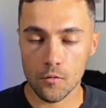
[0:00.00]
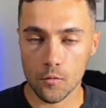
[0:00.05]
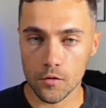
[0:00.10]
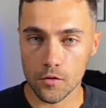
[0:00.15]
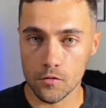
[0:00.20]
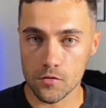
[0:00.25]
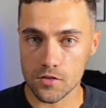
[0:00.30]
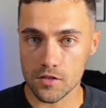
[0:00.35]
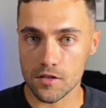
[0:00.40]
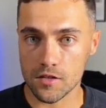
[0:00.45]
We
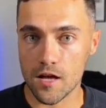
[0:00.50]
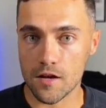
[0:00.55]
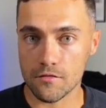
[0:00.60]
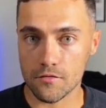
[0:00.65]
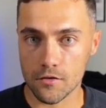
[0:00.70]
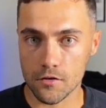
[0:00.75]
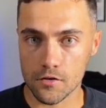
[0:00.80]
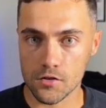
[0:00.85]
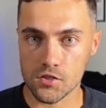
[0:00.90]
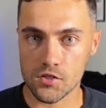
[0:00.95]
use it a lot
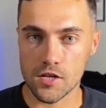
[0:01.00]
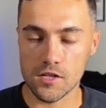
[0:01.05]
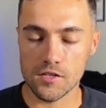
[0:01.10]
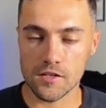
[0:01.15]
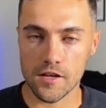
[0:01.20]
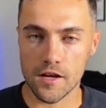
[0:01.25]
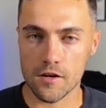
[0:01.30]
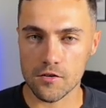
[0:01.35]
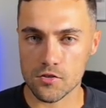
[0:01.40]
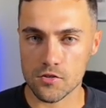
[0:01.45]
for
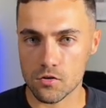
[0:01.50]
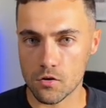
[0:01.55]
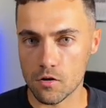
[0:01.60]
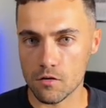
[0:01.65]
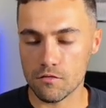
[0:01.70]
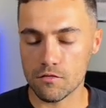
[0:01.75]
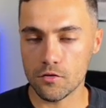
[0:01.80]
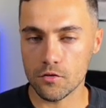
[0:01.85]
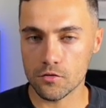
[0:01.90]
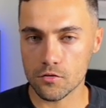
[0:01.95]
changing how
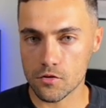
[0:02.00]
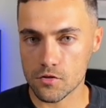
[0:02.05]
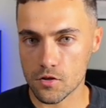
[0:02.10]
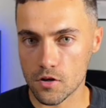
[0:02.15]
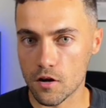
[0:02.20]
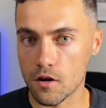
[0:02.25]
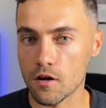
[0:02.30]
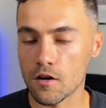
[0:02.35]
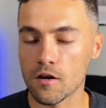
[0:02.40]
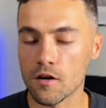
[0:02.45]
strong filters
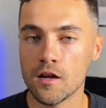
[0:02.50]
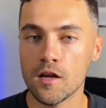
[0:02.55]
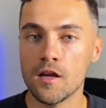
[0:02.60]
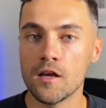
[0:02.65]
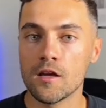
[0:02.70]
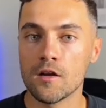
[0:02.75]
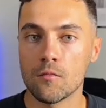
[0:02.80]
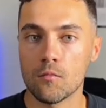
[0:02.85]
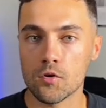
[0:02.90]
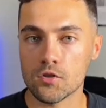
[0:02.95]
are,
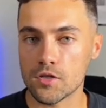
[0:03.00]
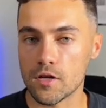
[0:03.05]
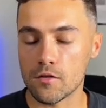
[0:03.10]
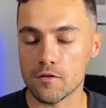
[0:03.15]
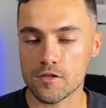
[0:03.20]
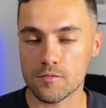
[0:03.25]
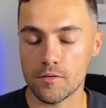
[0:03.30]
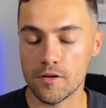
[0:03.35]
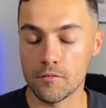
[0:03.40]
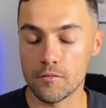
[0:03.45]
which I'll
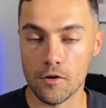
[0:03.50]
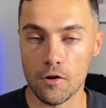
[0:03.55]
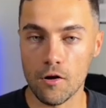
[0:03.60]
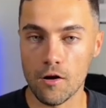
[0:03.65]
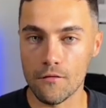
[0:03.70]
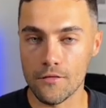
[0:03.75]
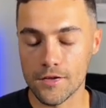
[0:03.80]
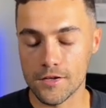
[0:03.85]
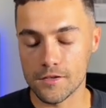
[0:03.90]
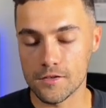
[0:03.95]
explain what
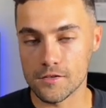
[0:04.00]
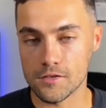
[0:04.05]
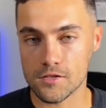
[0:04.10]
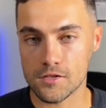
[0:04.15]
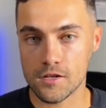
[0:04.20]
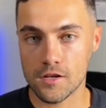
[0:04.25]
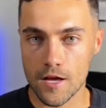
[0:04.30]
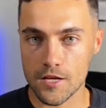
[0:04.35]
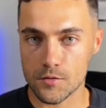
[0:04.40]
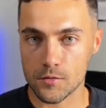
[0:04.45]
all that
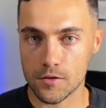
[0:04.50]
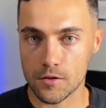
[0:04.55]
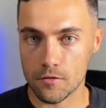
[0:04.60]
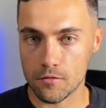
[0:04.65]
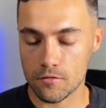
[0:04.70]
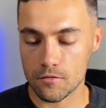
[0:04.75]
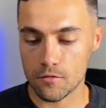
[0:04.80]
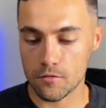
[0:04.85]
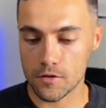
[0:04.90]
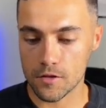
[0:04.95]
is as we go
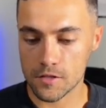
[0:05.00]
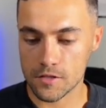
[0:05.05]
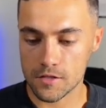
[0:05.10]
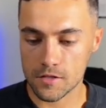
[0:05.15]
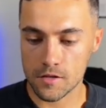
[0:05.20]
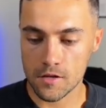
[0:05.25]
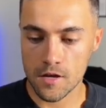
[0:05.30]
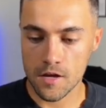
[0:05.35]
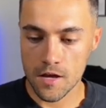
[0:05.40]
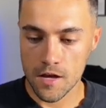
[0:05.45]
through
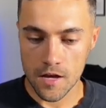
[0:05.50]
this.